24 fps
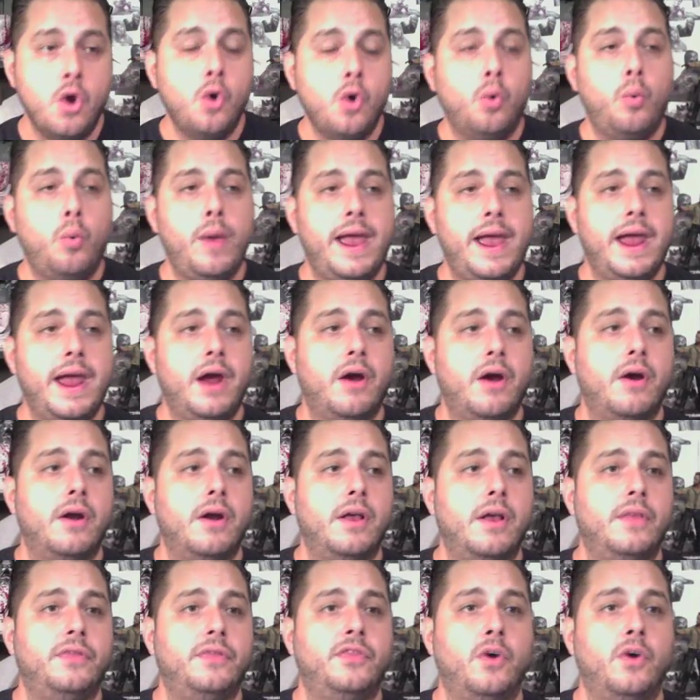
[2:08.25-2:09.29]
Where
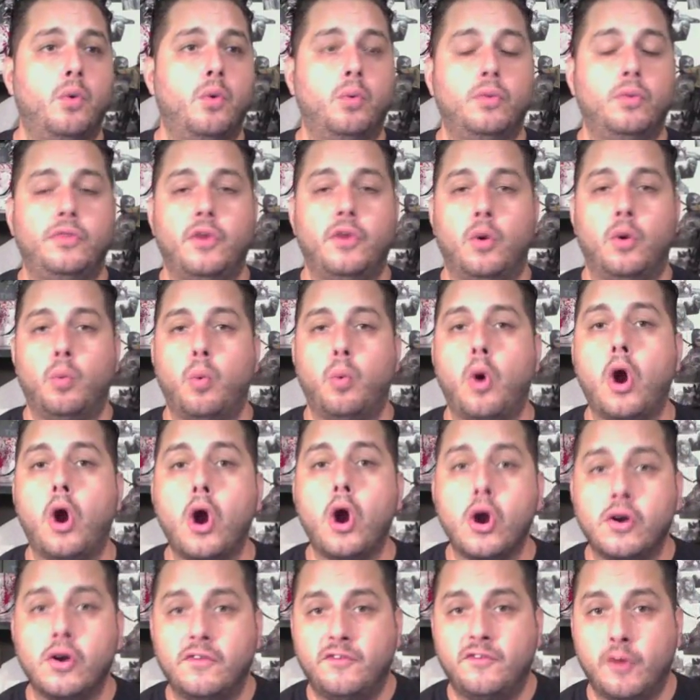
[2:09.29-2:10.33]
the
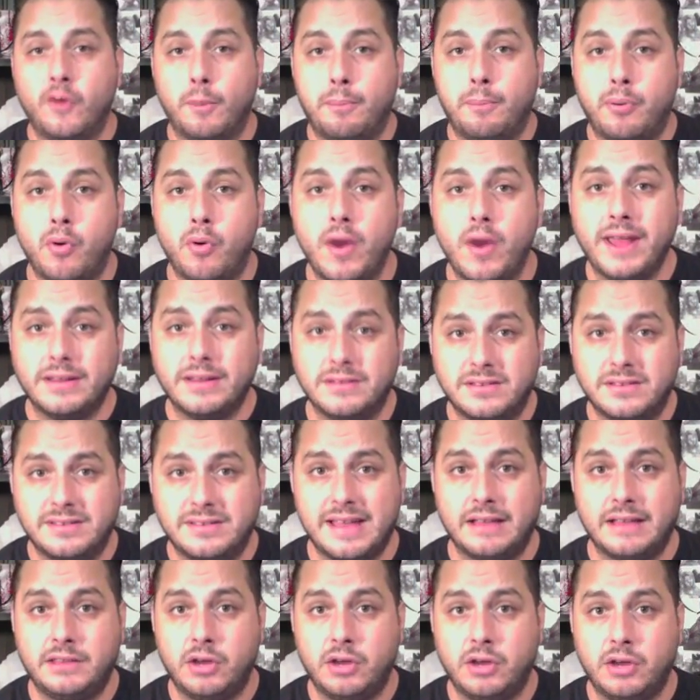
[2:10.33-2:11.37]
word for prince
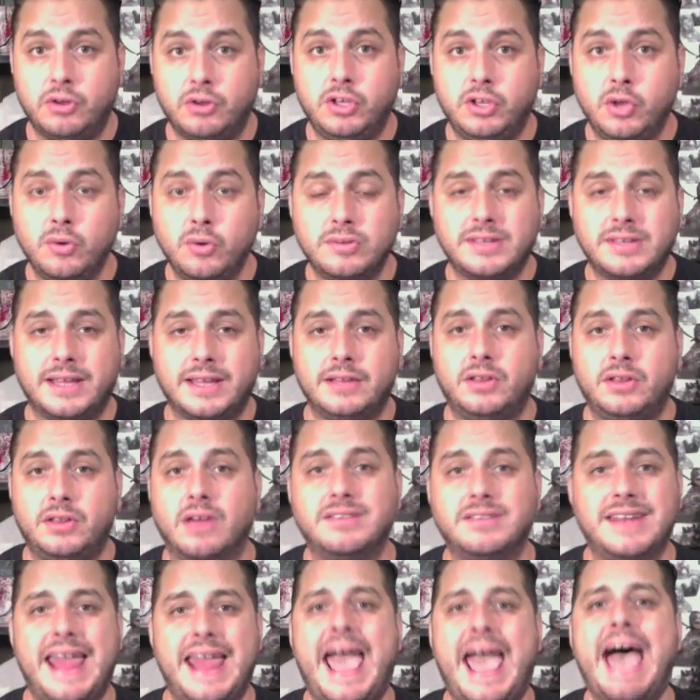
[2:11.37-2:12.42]
that they're using
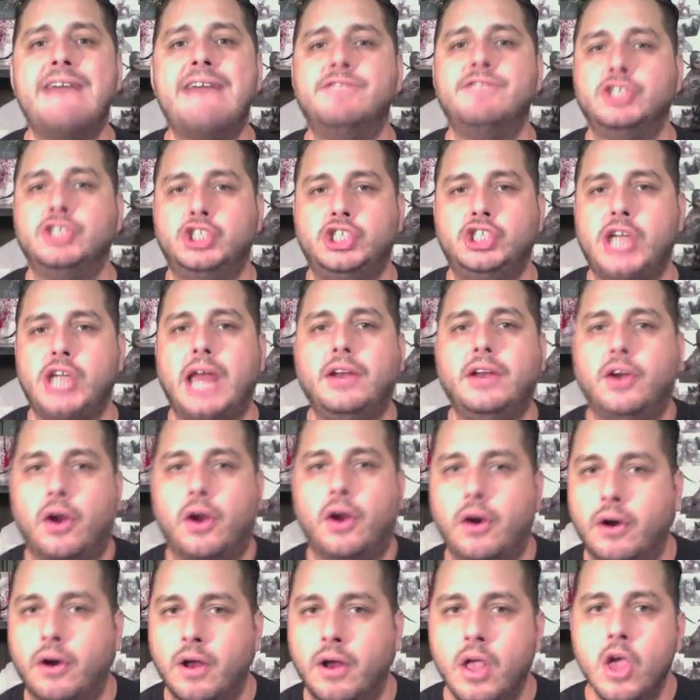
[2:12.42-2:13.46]
doesn't have a
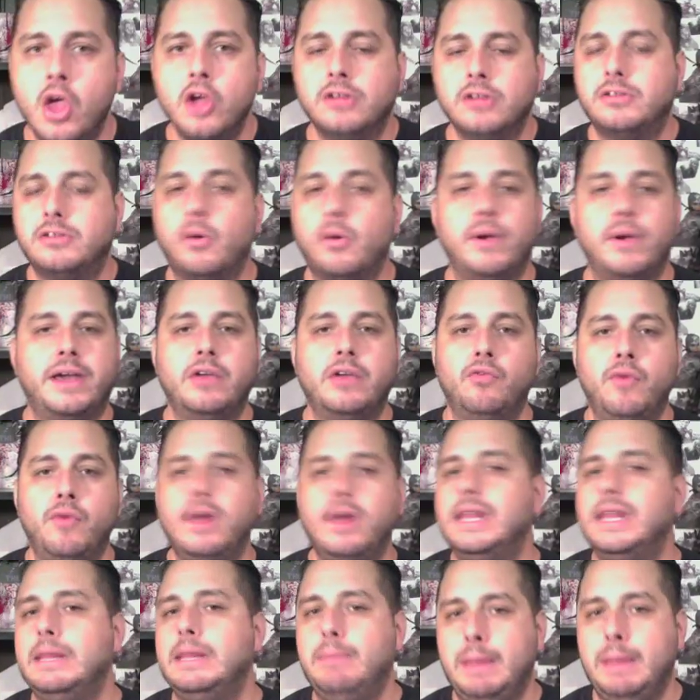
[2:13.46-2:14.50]
gender. So it could
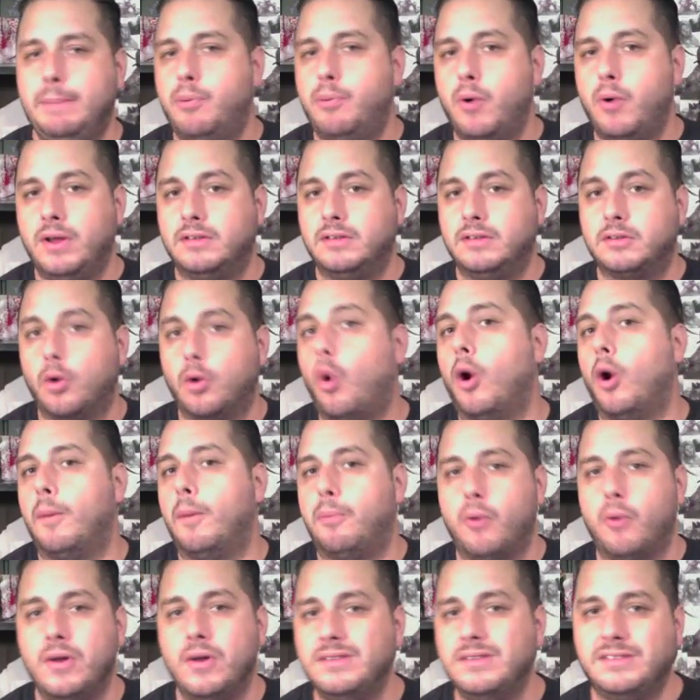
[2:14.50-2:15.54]
really be prince or
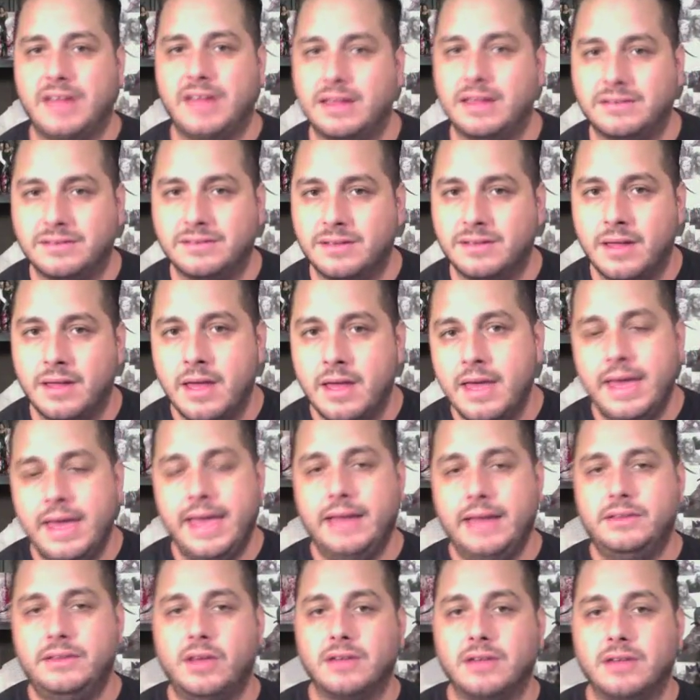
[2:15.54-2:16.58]
princess.
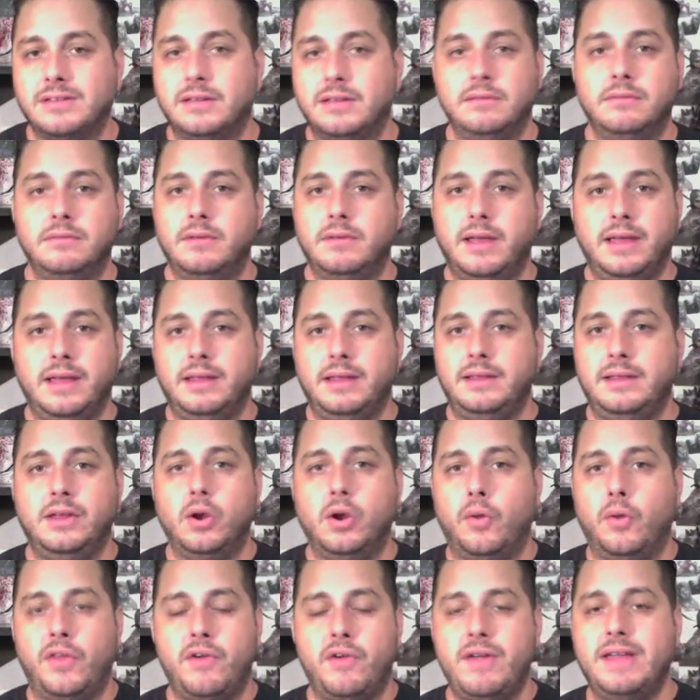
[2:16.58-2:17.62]
It doesn't. It, you know,
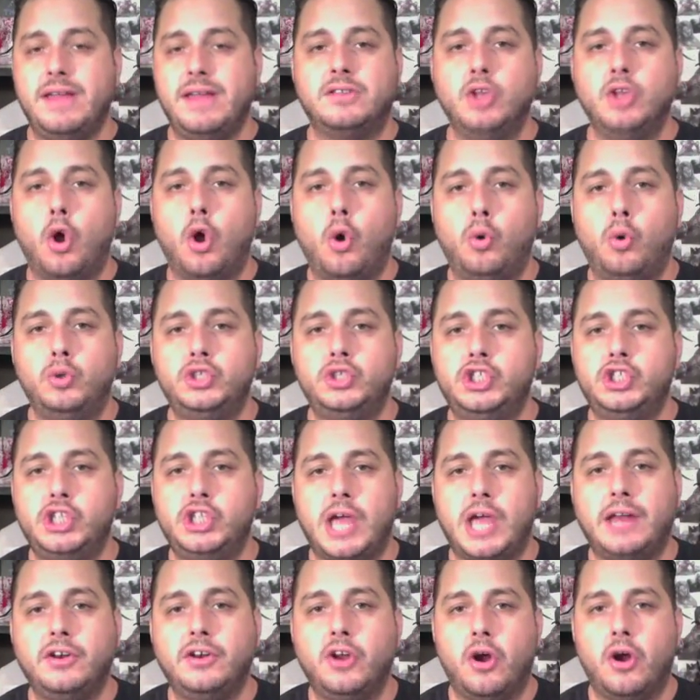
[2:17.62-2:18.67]
there is no
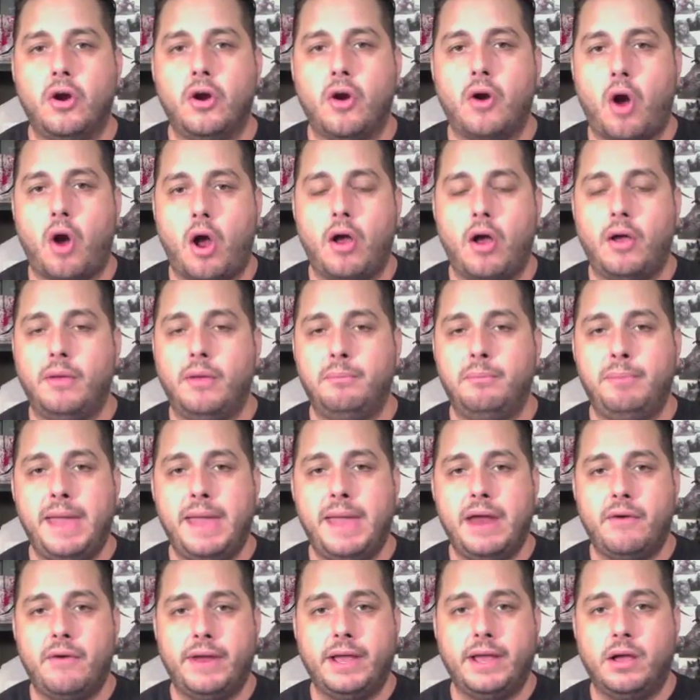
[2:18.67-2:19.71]
gender
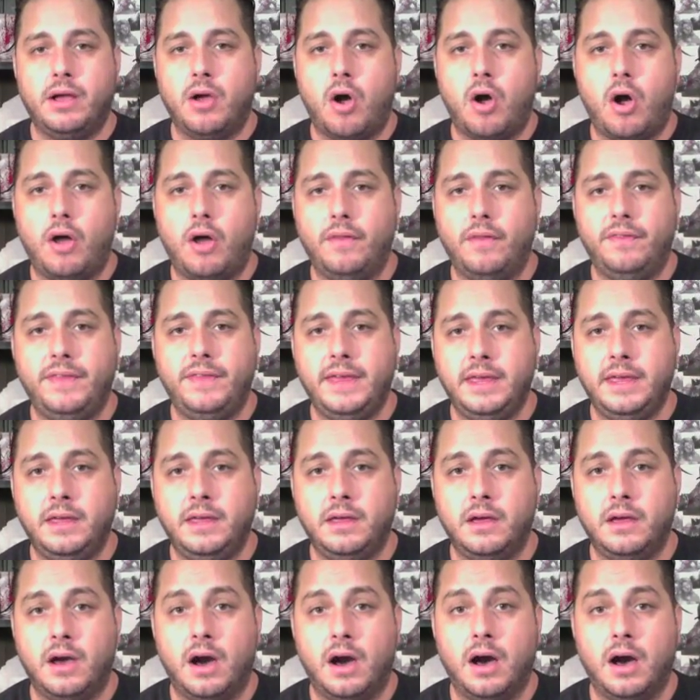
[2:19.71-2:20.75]
bearing on
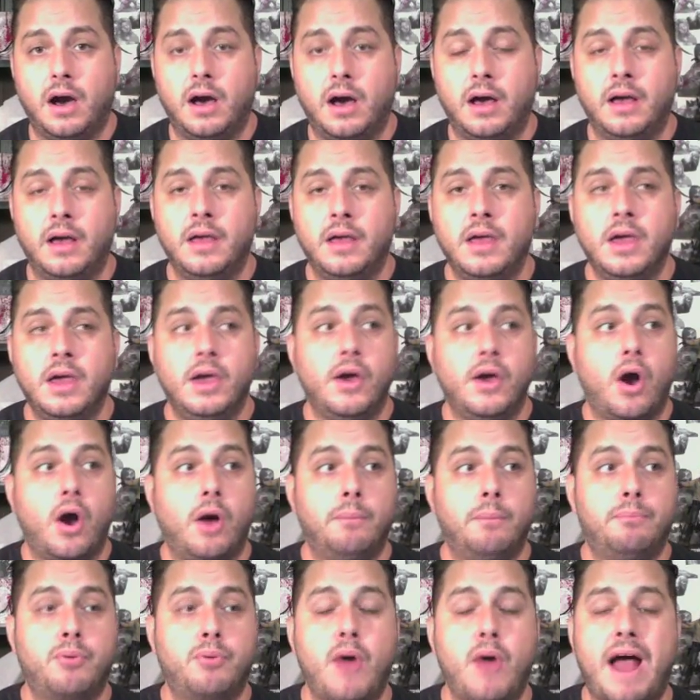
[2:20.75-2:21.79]
the
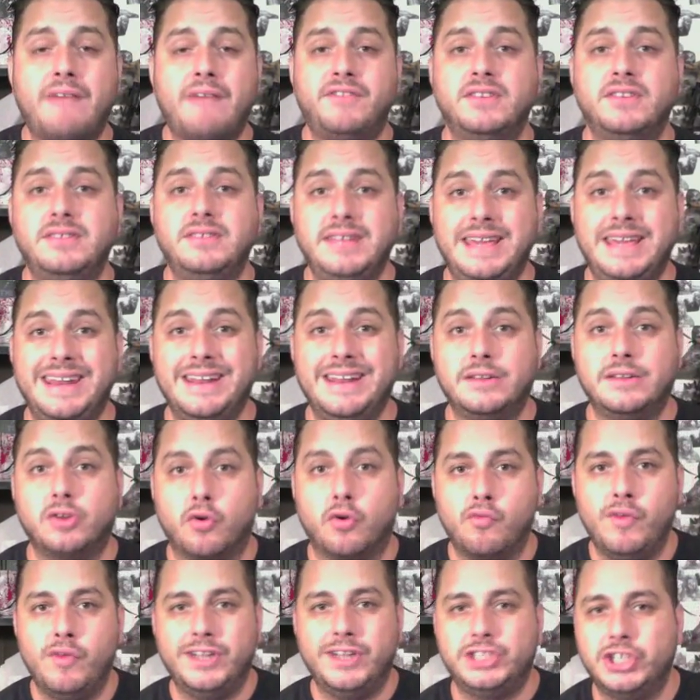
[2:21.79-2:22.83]
prophecy in its
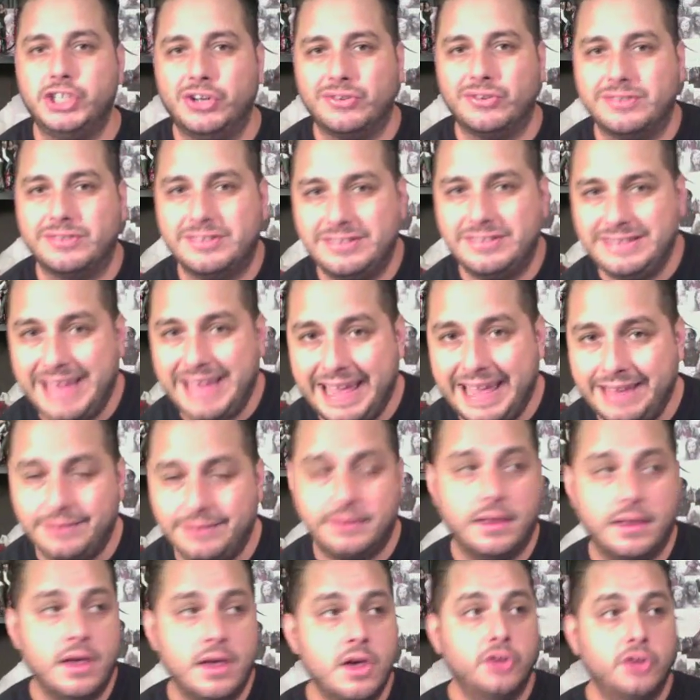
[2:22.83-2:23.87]
original state.
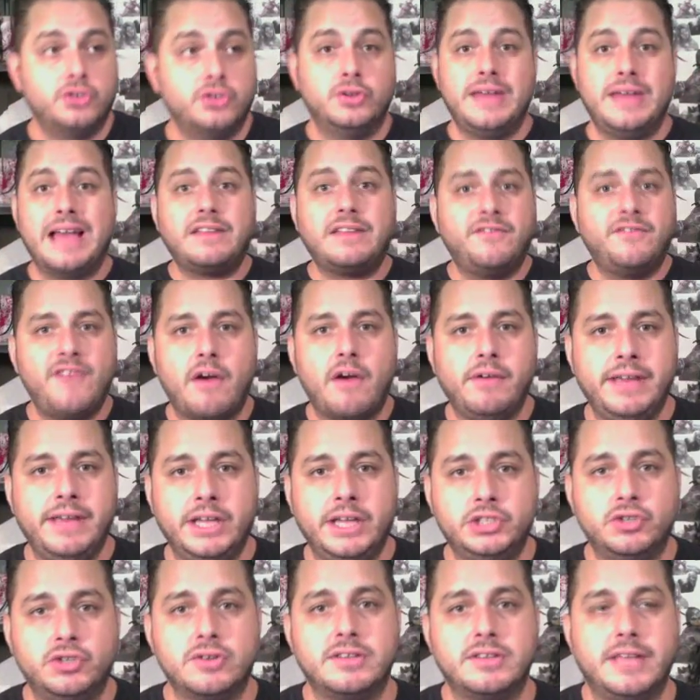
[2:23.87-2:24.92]
So that's very
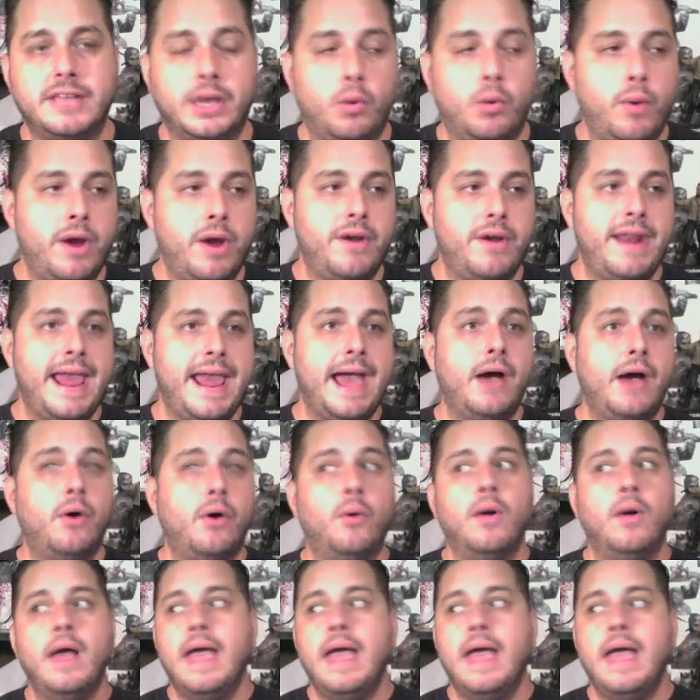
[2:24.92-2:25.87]
interesting, where now,